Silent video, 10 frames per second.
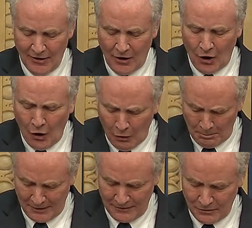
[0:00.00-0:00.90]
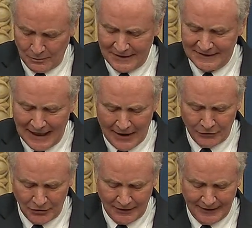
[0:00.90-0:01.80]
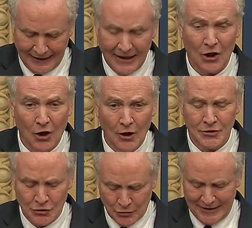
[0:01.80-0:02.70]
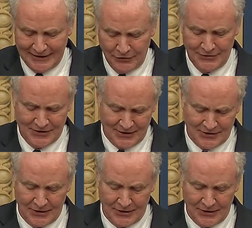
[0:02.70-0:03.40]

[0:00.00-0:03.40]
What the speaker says: hope with novel and hard-to-treat illnesses,